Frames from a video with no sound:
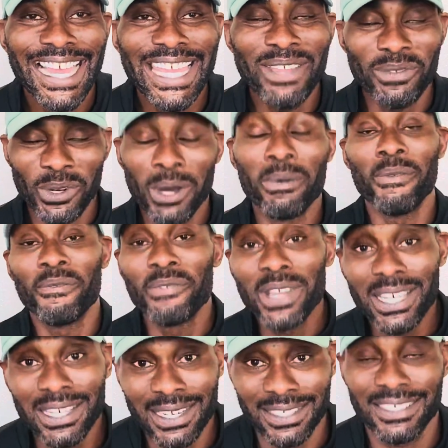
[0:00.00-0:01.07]
even though I'm a
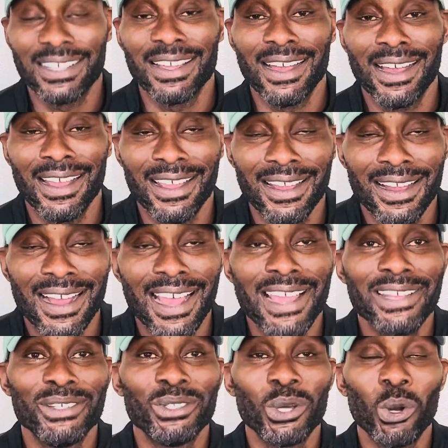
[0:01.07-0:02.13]
fitness guy,
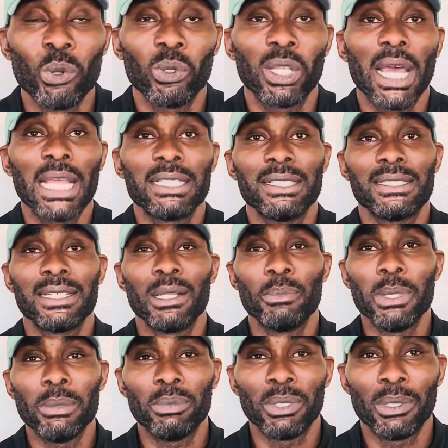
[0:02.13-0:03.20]
I don't like to tell
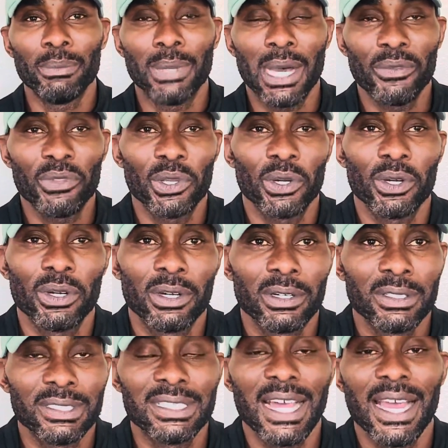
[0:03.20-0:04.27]
people about their
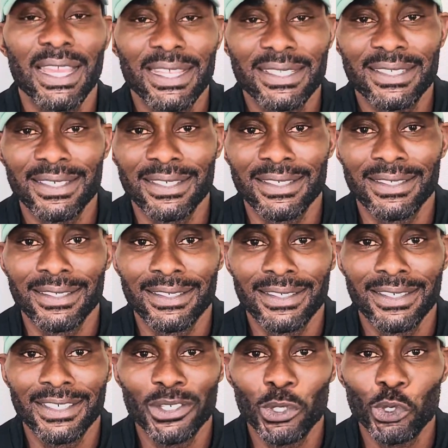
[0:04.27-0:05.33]
diets and
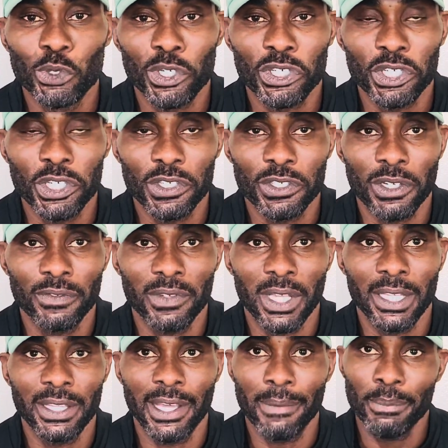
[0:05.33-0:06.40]
nutrition and stuff
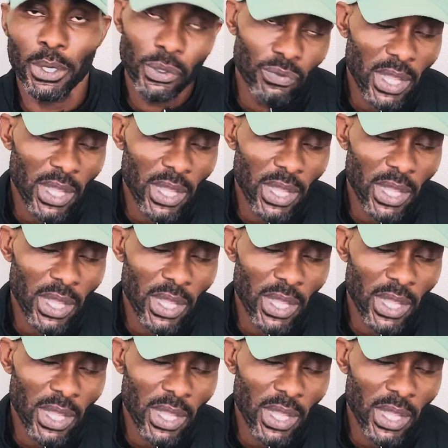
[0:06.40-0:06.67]
like that. But